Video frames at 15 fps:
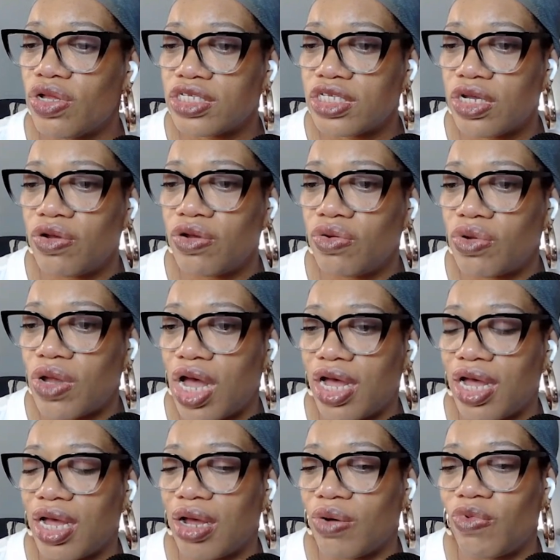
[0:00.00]
also,
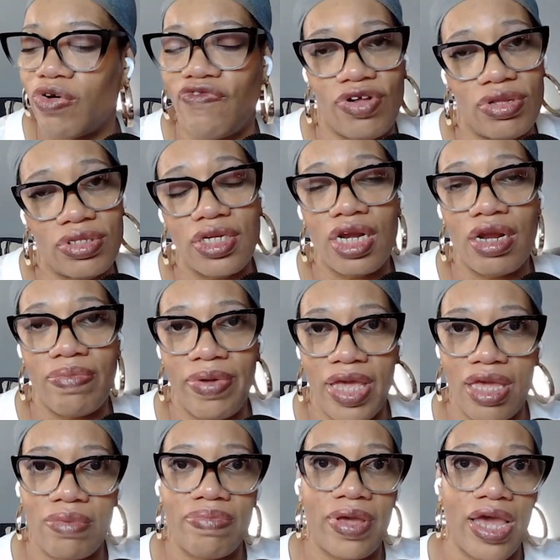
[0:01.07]
uh, what falls under
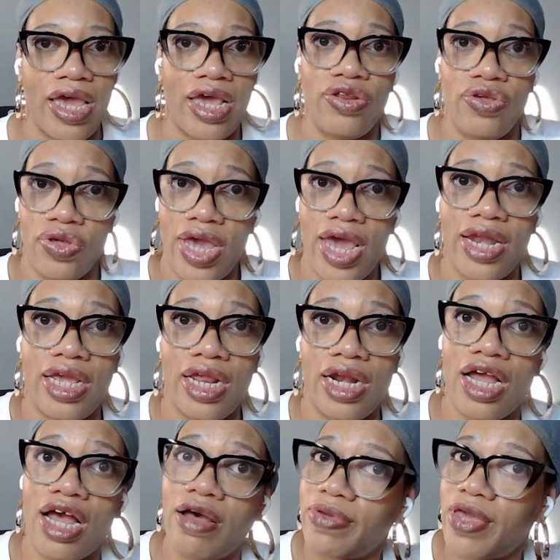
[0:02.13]
baking pan, you can get a
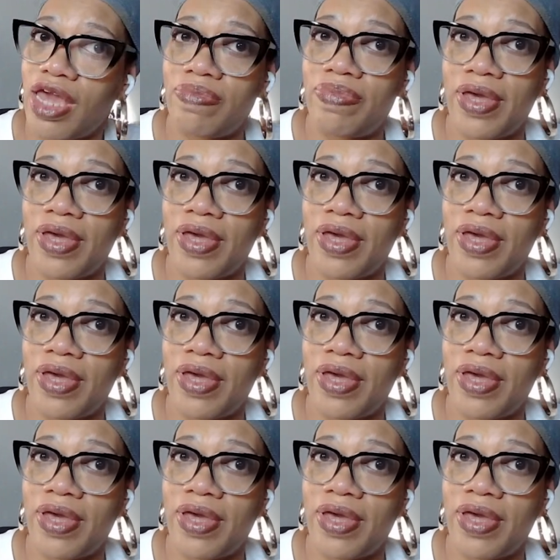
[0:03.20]
cupcake